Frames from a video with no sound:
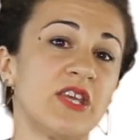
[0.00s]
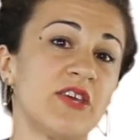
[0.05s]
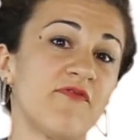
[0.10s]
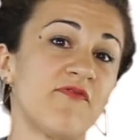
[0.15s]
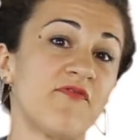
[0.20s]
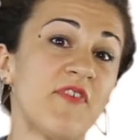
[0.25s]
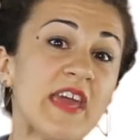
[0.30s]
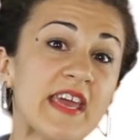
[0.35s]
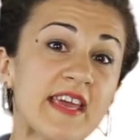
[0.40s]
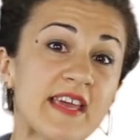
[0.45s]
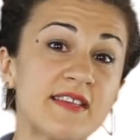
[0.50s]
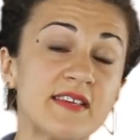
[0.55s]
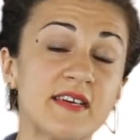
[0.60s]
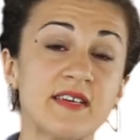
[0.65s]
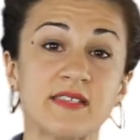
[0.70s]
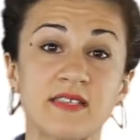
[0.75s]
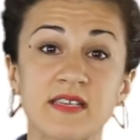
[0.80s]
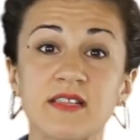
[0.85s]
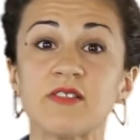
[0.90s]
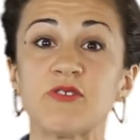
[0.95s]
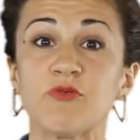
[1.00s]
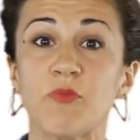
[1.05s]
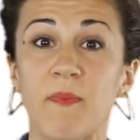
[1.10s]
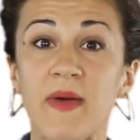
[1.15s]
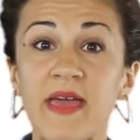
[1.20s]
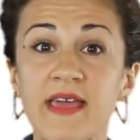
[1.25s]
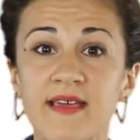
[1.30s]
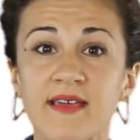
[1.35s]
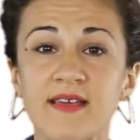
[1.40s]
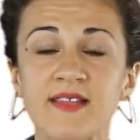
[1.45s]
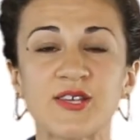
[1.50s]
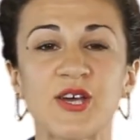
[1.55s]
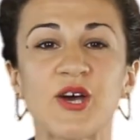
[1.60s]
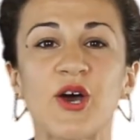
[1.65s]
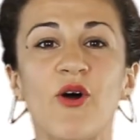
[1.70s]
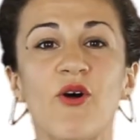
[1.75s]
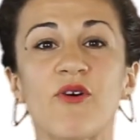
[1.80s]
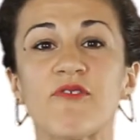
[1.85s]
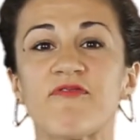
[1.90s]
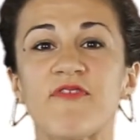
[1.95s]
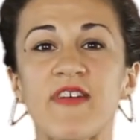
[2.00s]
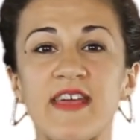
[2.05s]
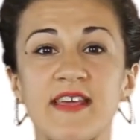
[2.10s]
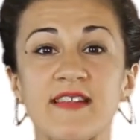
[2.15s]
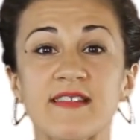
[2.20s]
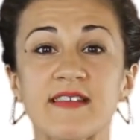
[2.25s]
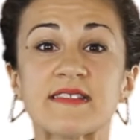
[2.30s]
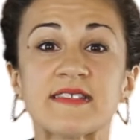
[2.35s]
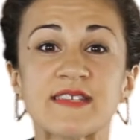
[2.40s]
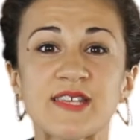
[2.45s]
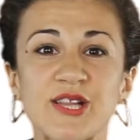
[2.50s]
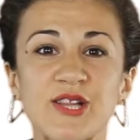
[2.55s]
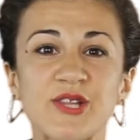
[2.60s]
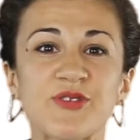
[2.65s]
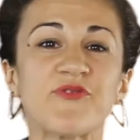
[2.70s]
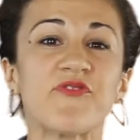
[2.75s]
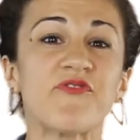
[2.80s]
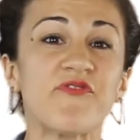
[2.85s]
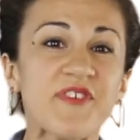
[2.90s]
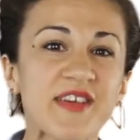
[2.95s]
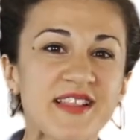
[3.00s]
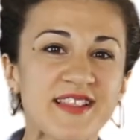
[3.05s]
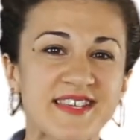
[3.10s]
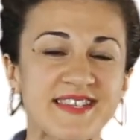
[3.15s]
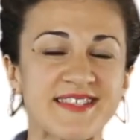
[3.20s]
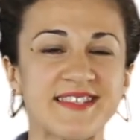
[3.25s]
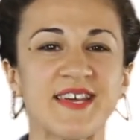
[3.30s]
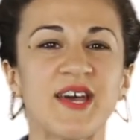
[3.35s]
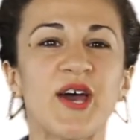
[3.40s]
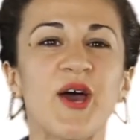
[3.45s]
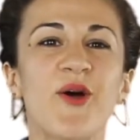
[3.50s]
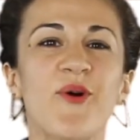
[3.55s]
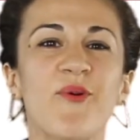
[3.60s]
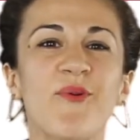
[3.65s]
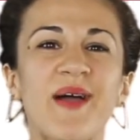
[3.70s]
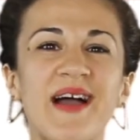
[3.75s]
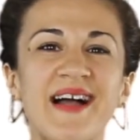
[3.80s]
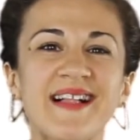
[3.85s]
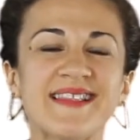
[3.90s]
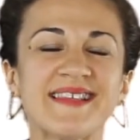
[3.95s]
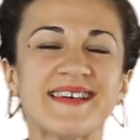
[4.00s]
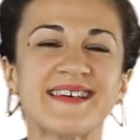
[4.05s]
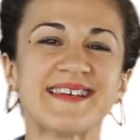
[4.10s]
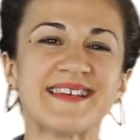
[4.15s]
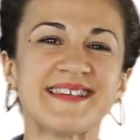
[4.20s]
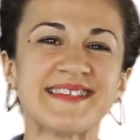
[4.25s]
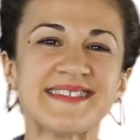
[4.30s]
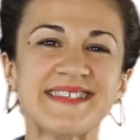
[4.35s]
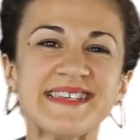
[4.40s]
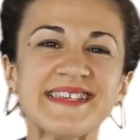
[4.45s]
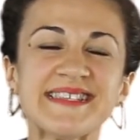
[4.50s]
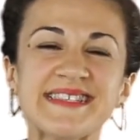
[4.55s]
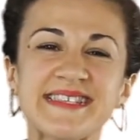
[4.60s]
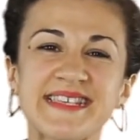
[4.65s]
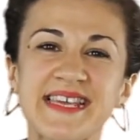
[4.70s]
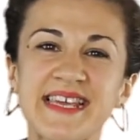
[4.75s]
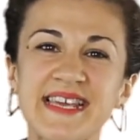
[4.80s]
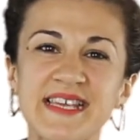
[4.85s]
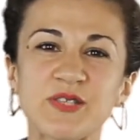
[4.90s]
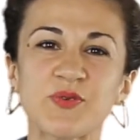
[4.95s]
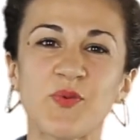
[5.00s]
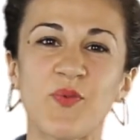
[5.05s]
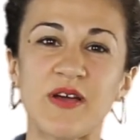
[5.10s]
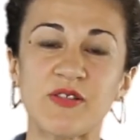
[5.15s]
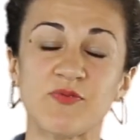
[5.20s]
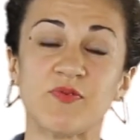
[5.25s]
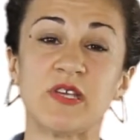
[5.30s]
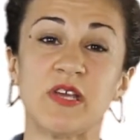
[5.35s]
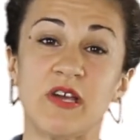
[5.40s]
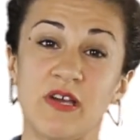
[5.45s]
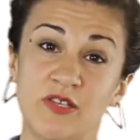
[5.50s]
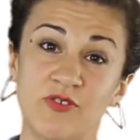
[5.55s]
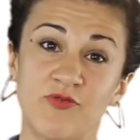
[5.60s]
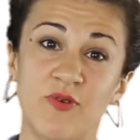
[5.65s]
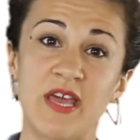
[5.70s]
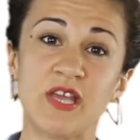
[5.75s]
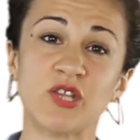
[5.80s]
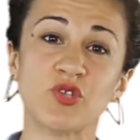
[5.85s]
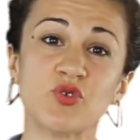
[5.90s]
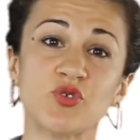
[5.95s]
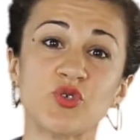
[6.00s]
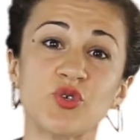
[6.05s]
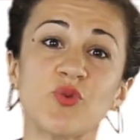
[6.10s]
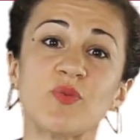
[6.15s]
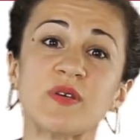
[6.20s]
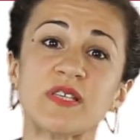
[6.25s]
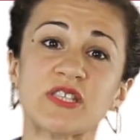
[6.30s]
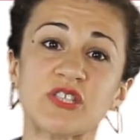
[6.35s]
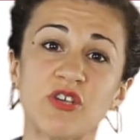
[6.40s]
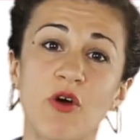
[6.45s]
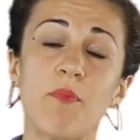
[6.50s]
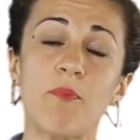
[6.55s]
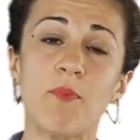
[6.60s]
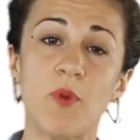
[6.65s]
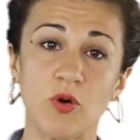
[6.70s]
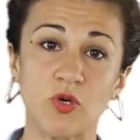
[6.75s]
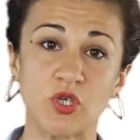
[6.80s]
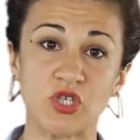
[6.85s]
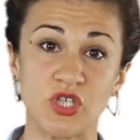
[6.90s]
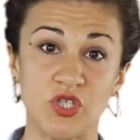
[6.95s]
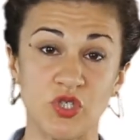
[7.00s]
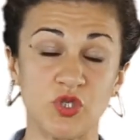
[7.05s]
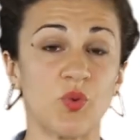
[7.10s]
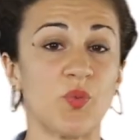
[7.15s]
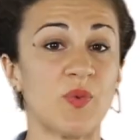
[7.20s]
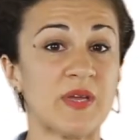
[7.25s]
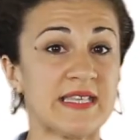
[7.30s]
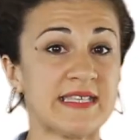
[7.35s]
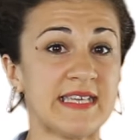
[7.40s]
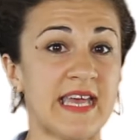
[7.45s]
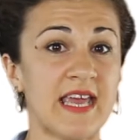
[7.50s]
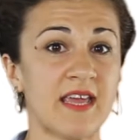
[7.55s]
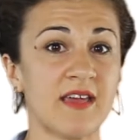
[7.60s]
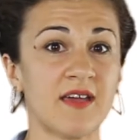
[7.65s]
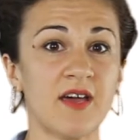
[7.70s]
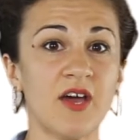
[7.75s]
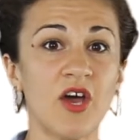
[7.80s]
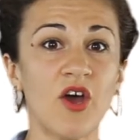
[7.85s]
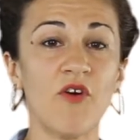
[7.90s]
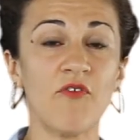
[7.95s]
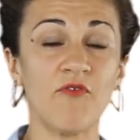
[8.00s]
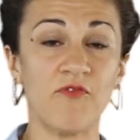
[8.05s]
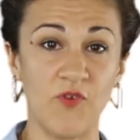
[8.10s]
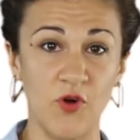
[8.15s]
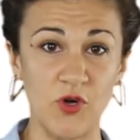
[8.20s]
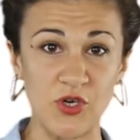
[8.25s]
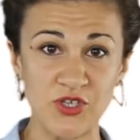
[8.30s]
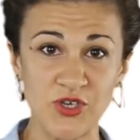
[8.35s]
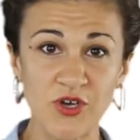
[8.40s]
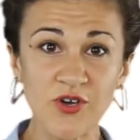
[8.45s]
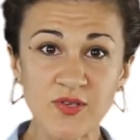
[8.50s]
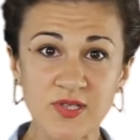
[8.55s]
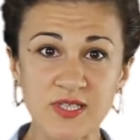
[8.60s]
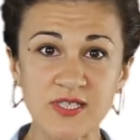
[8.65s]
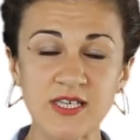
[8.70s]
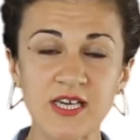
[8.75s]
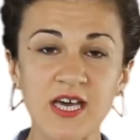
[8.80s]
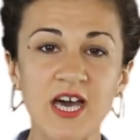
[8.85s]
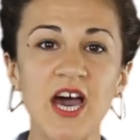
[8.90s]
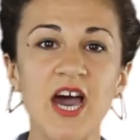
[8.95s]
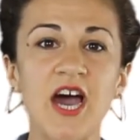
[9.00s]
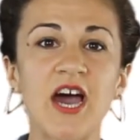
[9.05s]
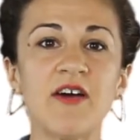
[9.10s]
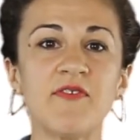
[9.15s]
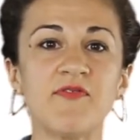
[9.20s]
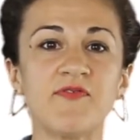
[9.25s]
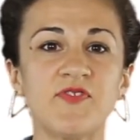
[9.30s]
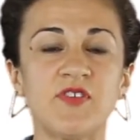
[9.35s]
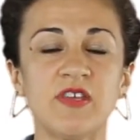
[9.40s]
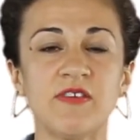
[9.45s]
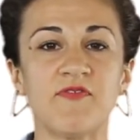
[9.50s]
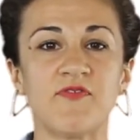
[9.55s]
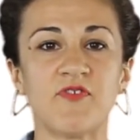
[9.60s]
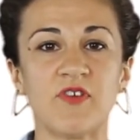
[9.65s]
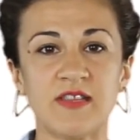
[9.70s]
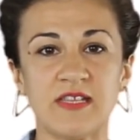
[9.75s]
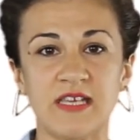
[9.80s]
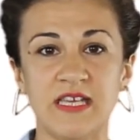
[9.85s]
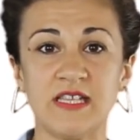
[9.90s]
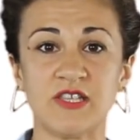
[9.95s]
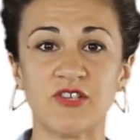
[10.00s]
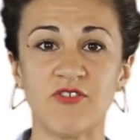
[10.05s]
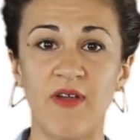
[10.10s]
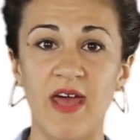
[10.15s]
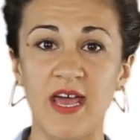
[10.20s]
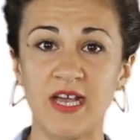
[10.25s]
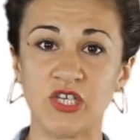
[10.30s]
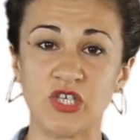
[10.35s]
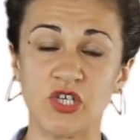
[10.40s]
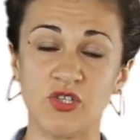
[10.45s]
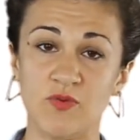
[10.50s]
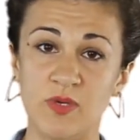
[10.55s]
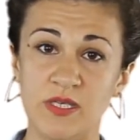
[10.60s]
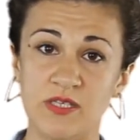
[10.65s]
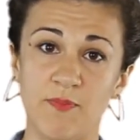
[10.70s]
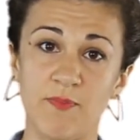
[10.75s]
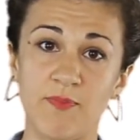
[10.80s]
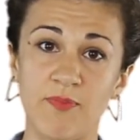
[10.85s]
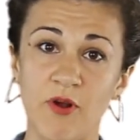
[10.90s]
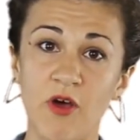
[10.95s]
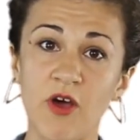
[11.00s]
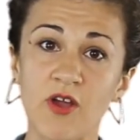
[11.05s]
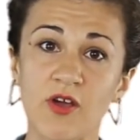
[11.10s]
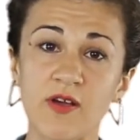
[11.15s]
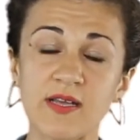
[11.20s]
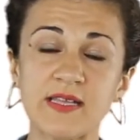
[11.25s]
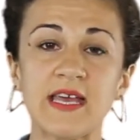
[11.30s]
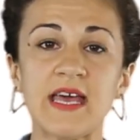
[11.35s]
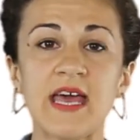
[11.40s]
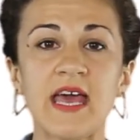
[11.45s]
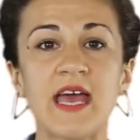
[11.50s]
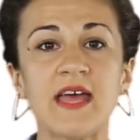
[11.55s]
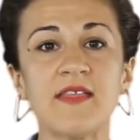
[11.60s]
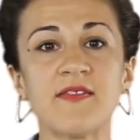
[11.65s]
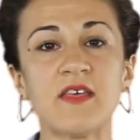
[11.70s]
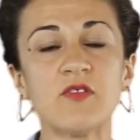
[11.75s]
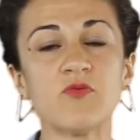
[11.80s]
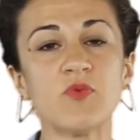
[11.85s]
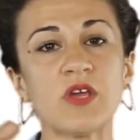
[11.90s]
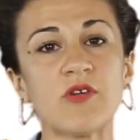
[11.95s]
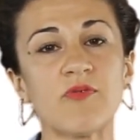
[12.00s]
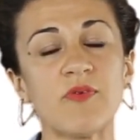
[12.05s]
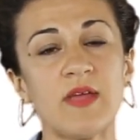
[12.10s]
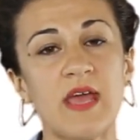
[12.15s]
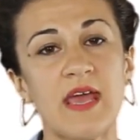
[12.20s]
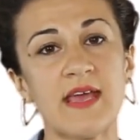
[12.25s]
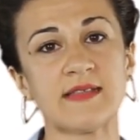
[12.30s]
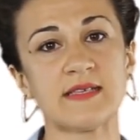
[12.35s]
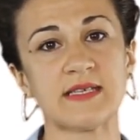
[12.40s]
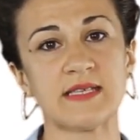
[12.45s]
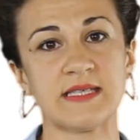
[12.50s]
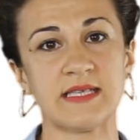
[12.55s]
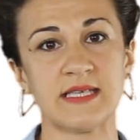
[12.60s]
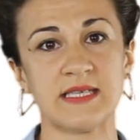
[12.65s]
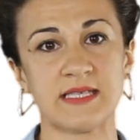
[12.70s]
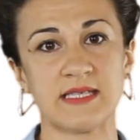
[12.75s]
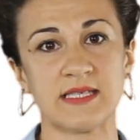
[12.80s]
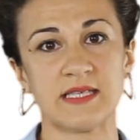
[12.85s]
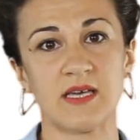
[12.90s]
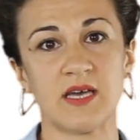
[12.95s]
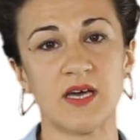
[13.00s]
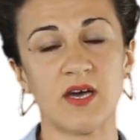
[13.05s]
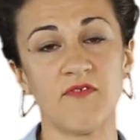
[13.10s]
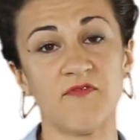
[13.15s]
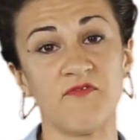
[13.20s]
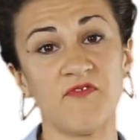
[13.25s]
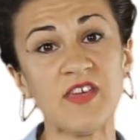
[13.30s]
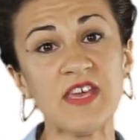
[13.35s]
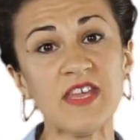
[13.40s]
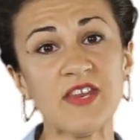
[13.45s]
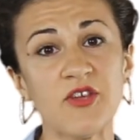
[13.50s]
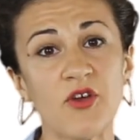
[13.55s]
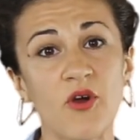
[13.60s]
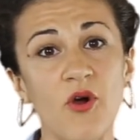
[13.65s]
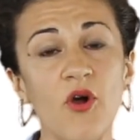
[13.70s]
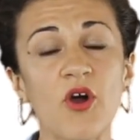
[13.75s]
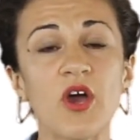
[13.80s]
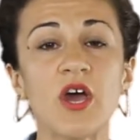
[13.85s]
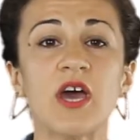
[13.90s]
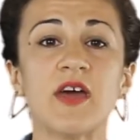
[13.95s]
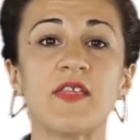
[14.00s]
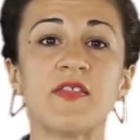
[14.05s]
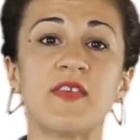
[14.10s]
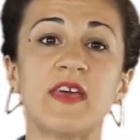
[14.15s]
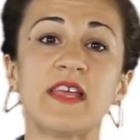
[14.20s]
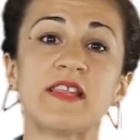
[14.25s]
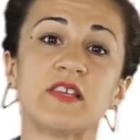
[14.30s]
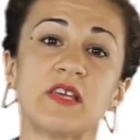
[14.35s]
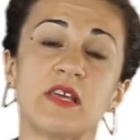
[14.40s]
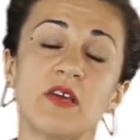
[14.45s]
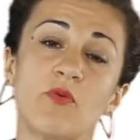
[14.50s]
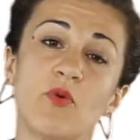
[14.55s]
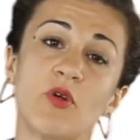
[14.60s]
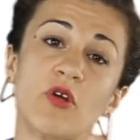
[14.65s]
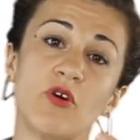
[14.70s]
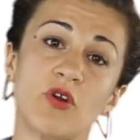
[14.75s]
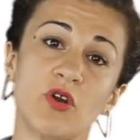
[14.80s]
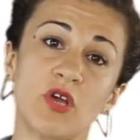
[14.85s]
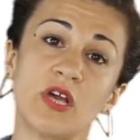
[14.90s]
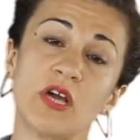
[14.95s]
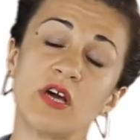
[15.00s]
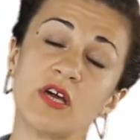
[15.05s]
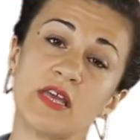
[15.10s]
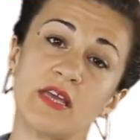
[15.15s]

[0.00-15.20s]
fake it until you make it, or fake it until you feel it. Well, this is what we're trying to do with stop motions. We take photos of different interaction with a product, and then we create this video that we're gonna